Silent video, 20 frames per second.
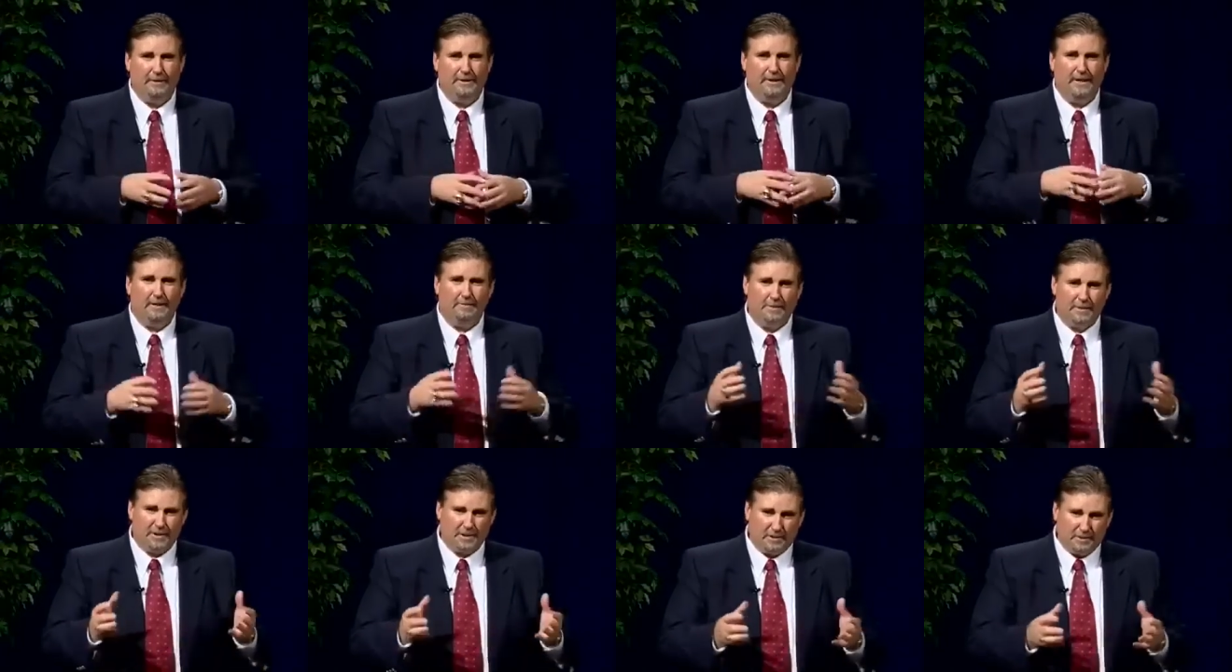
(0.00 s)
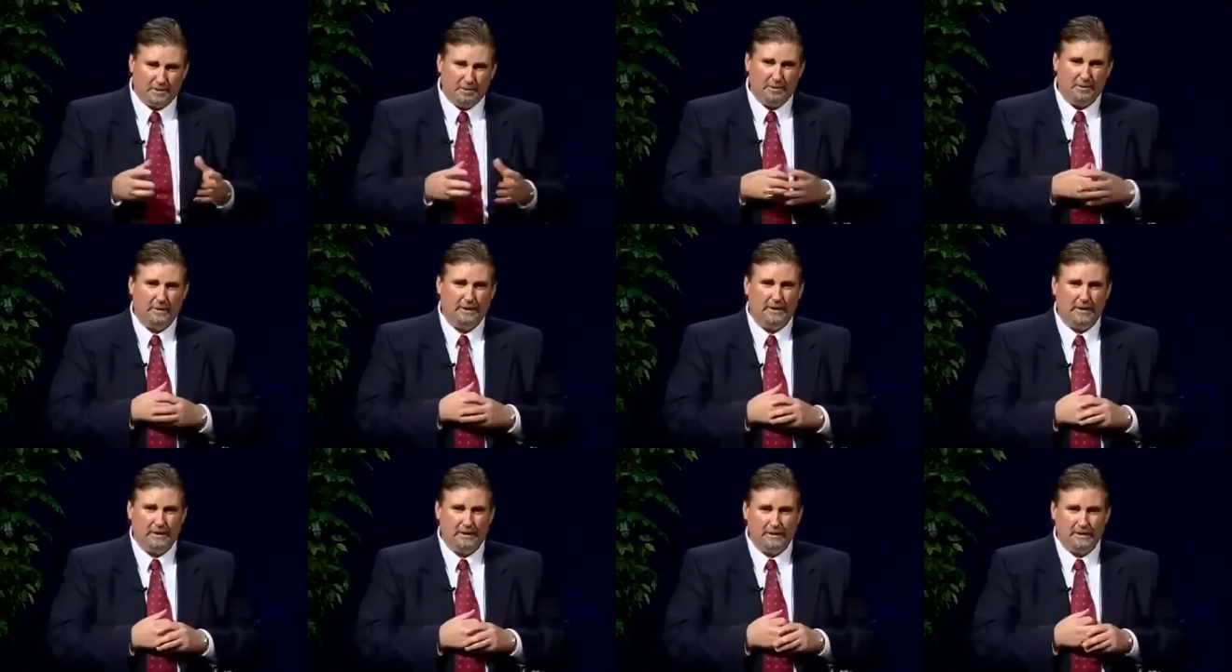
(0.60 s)
What type of
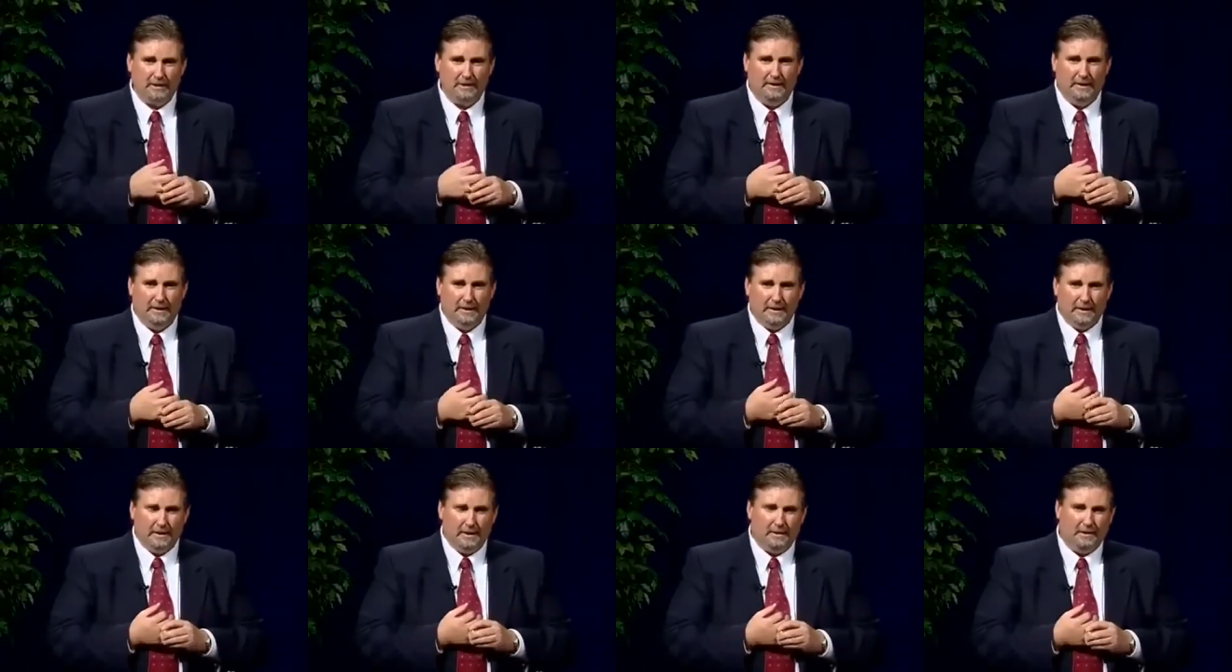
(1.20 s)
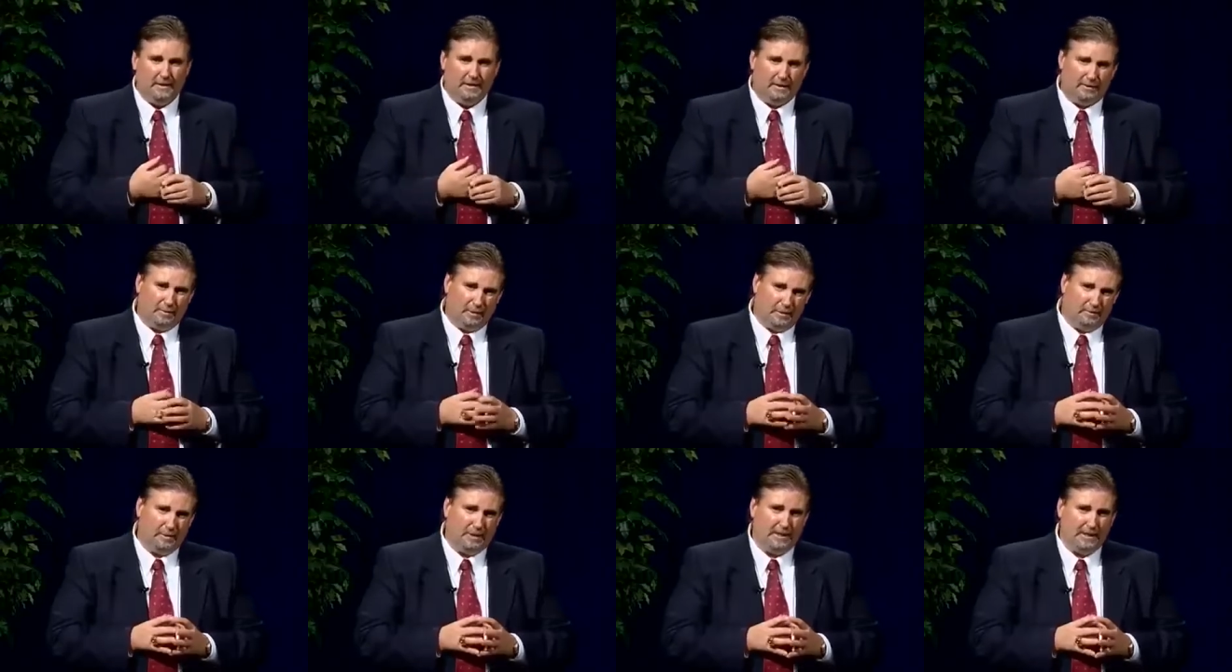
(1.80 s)
schooling? You know,
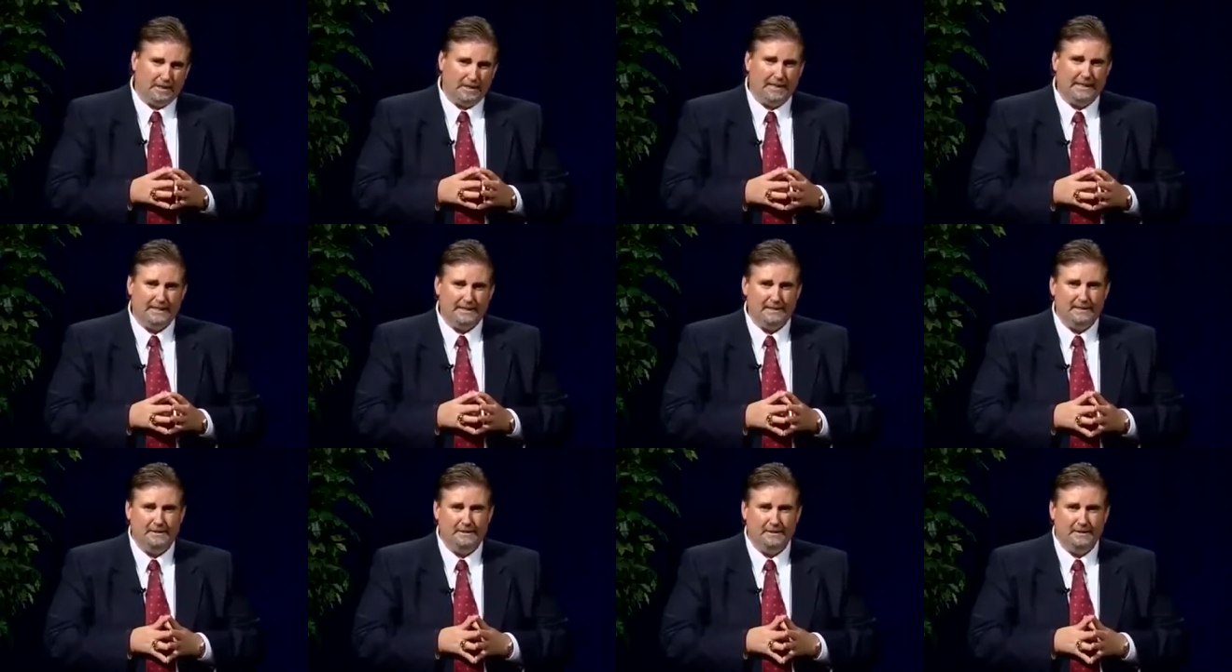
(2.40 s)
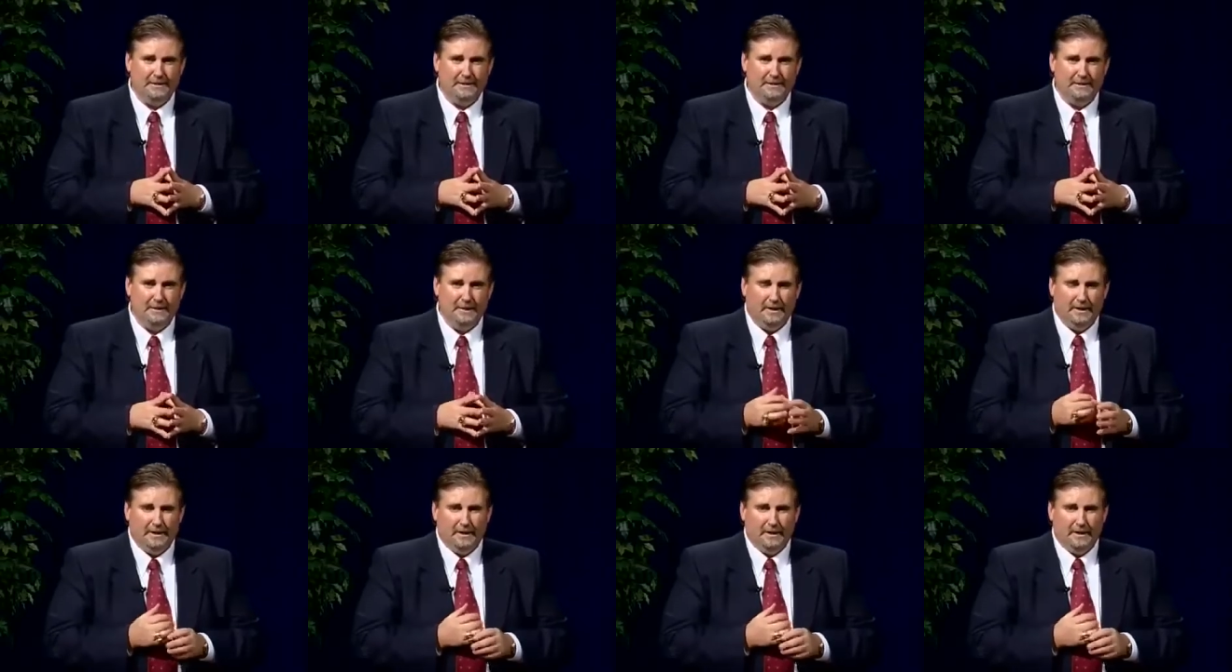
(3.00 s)
what do you like to do?